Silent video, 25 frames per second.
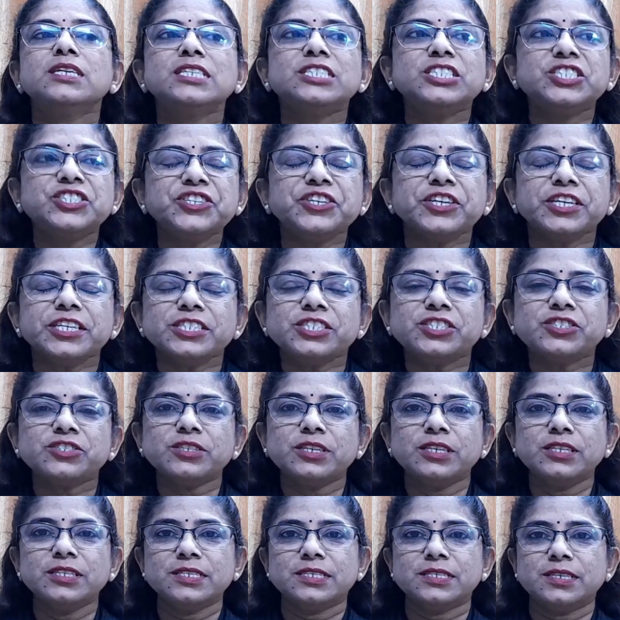change
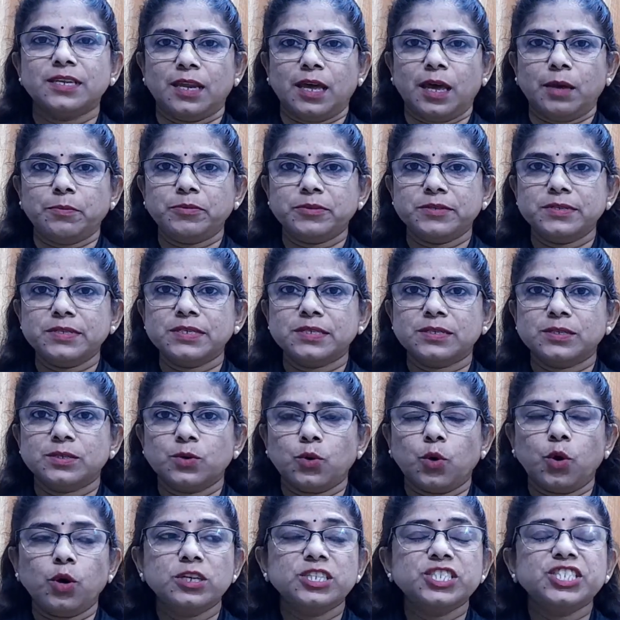in the syllabus
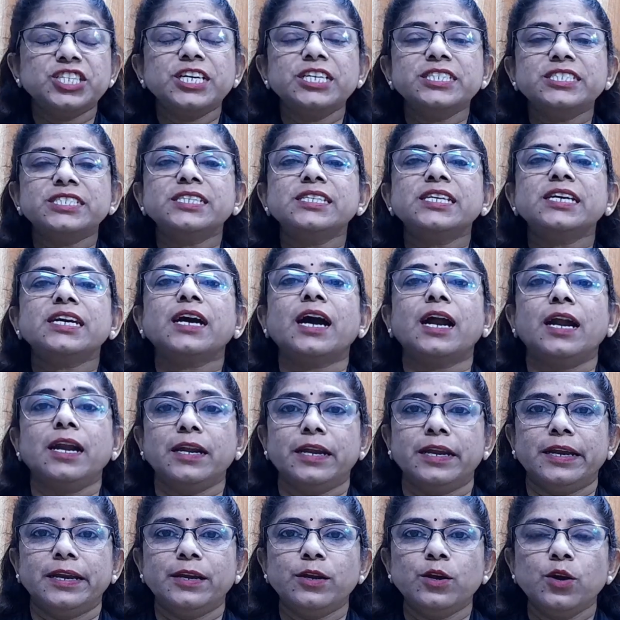or change in the
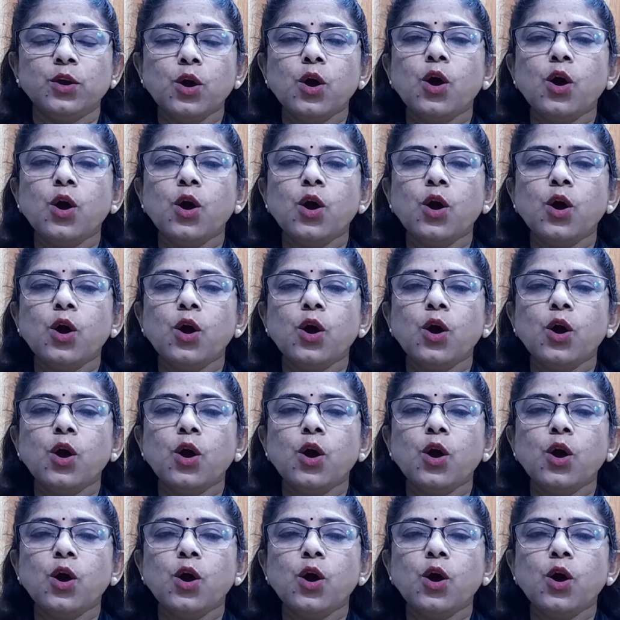content